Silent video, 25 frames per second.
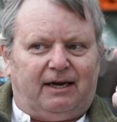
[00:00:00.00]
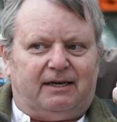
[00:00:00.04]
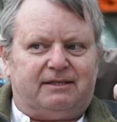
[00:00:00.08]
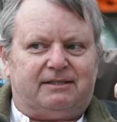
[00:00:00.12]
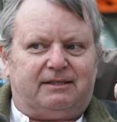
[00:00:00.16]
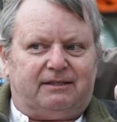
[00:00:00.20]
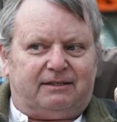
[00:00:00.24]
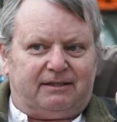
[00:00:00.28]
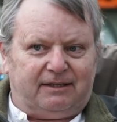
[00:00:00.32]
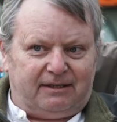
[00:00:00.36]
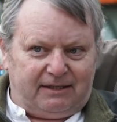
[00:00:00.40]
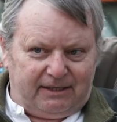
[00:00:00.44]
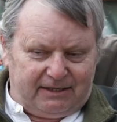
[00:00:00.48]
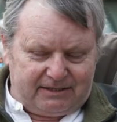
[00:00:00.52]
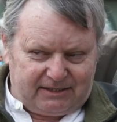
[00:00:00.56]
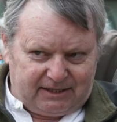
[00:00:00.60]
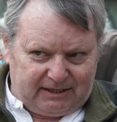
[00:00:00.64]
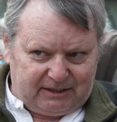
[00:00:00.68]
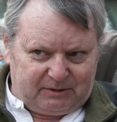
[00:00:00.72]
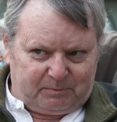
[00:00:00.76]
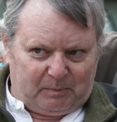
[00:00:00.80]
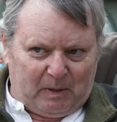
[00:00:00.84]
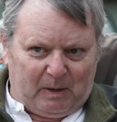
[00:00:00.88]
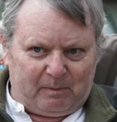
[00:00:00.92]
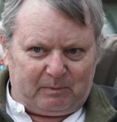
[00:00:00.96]
I said, do these
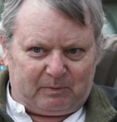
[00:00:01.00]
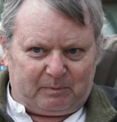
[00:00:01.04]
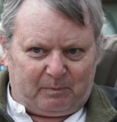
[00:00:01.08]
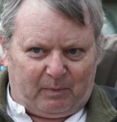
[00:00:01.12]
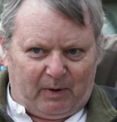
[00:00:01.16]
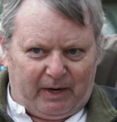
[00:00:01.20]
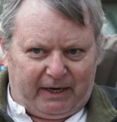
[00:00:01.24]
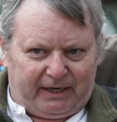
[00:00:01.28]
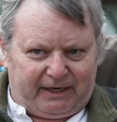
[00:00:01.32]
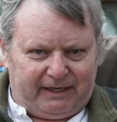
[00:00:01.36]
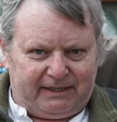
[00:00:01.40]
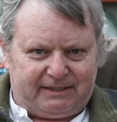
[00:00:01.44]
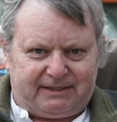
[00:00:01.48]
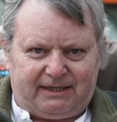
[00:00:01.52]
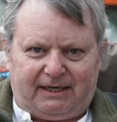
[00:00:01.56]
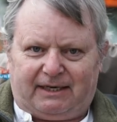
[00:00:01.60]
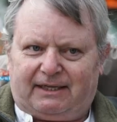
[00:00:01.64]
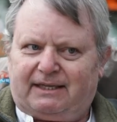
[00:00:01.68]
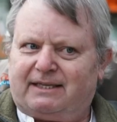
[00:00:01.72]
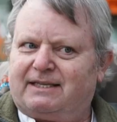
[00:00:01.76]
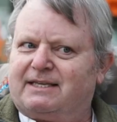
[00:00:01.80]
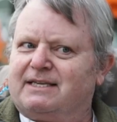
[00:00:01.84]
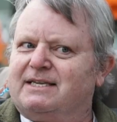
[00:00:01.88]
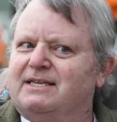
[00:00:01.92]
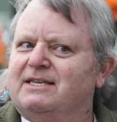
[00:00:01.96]
things' pumps break? He
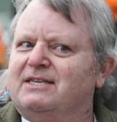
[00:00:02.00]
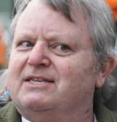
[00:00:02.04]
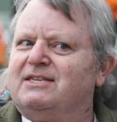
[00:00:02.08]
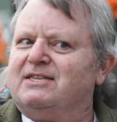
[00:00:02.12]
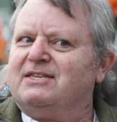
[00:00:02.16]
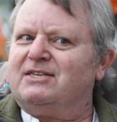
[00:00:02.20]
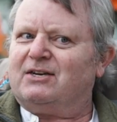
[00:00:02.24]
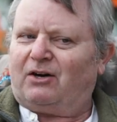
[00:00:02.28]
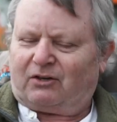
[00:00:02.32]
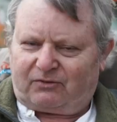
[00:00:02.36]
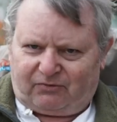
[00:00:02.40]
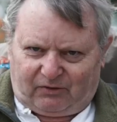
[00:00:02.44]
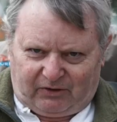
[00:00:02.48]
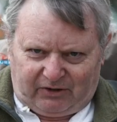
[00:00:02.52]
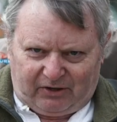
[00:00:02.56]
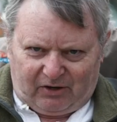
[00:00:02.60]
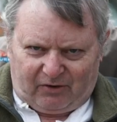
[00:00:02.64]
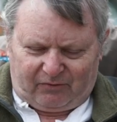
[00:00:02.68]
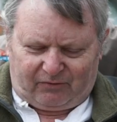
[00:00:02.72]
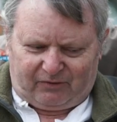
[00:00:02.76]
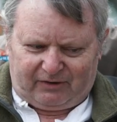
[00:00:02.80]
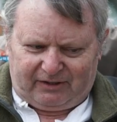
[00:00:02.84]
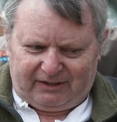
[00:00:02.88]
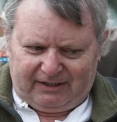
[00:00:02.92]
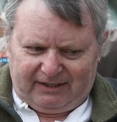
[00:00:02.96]
said, not very
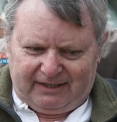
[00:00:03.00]
often.